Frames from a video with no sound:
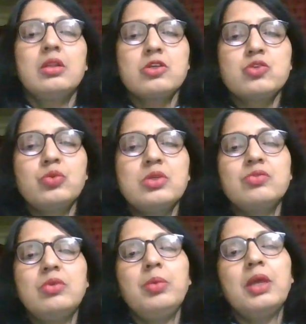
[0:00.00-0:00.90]
The
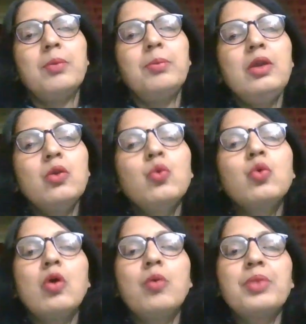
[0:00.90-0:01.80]
students will be able
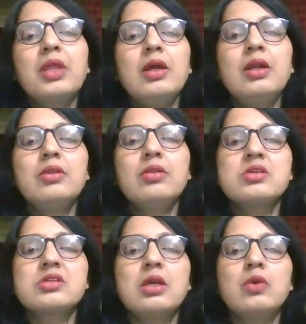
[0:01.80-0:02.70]
to comprehend
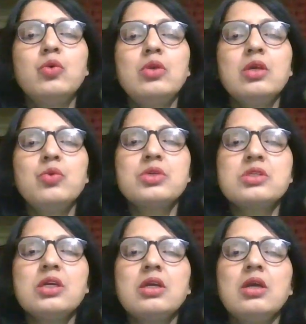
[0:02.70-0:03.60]
the
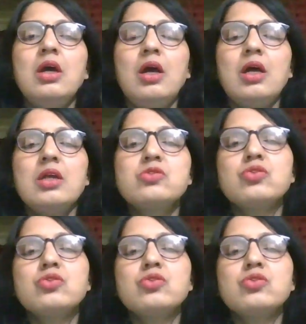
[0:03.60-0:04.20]
psycholinguistic and